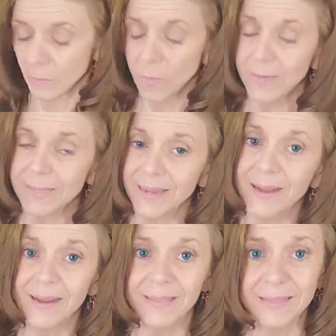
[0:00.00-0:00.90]
what
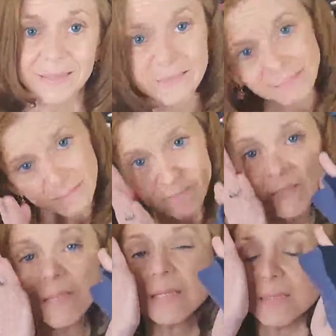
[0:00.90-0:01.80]
guy
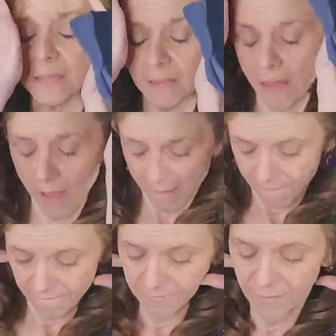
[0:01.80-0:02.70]
doesn't
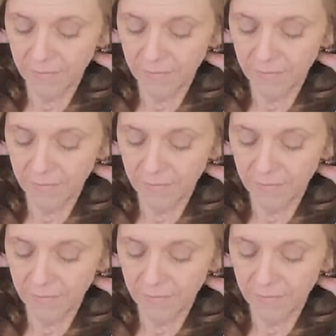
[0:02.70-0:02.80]
love